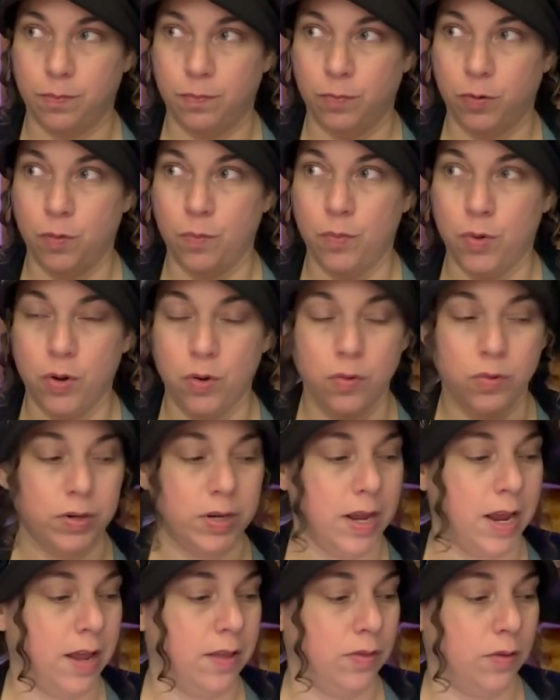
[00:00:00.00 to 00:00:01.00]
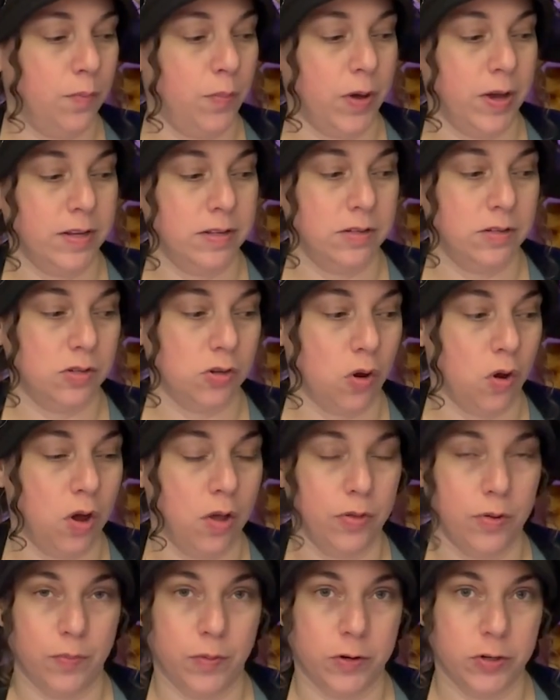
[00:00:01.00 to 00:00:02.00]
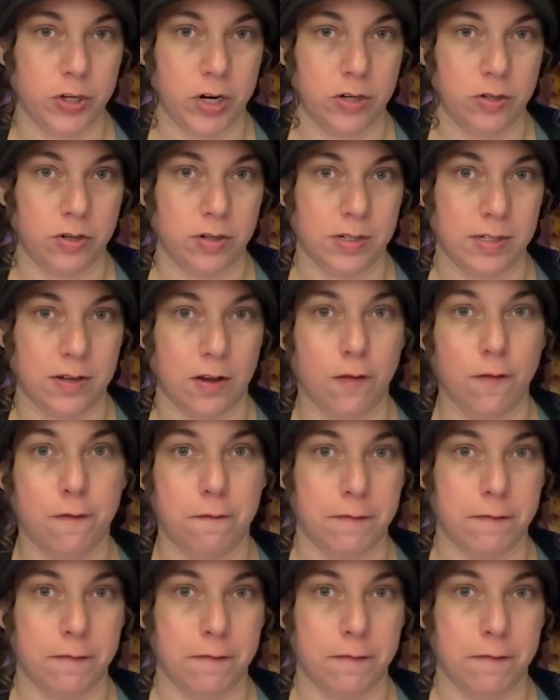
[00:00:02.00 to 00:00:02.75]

remote and the buttons on the projector itself